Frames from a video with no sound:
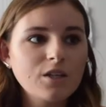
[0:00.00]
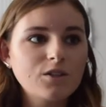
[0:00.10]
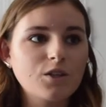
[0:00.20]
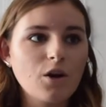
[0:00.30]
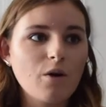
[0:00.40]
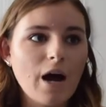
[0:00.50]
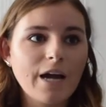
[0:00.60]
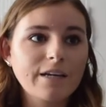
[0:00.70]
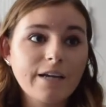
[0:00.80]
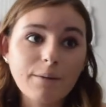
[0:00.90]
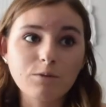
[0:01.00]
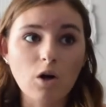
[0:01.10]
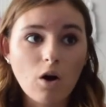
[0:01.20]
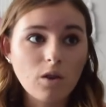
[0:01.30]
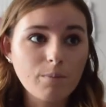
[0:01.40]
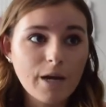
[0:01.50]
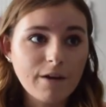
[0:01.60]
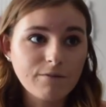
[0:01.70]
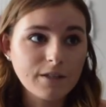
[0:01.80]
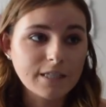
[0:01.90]
So I kept all the
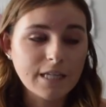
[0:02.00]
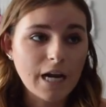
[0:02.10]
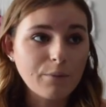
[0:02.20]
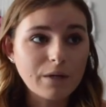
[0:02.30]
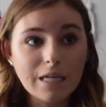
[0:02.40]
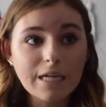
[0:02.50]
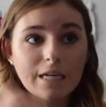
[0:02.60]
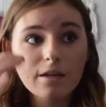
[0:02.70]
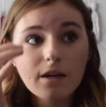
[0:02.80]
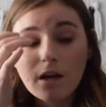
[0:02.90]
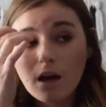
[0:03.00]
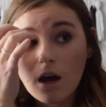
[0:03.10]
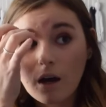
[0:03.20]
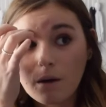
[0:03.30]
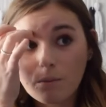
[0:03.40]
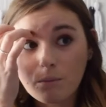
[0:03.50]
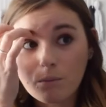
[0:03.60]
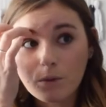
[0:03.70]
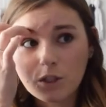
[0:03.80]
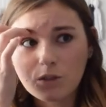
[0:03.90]
pamphlets that I would need,
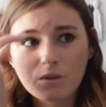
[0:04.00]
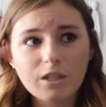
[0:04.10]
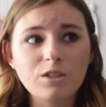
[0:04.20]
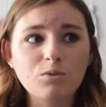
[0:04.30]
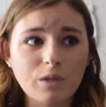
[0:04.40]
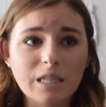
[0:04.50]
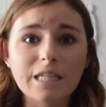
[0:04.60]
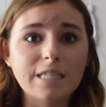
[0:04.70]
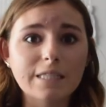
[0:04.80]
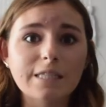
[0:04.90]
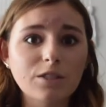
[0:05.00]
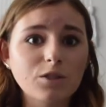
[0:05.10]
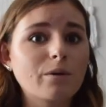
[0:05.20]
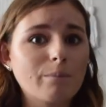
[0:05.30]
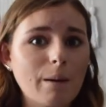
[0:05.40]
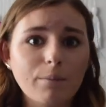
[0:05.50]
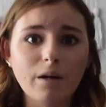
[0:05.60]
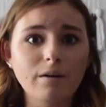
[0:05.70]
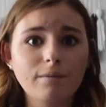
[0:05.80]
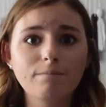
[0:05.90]
which it's really easy to
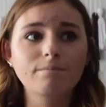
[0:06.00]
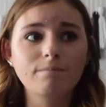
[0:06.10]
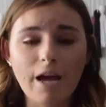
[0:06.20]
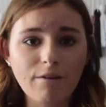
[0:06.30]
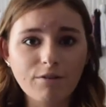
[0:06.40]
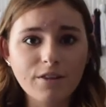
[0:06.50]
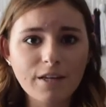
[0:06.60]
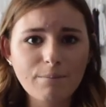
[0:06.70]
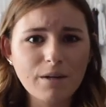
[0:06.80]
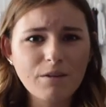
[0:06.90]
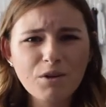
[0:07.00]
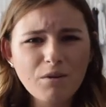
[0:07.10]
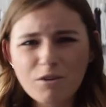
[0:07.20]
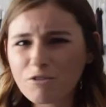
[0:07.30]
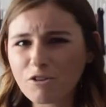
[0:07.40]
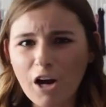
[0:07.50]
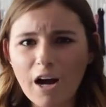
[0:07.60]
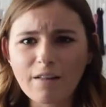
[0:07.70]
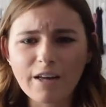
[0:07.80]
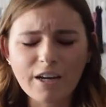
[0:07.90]
remember everything. But if you ever
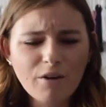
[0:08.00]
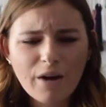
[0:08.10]
forgot, like, oh,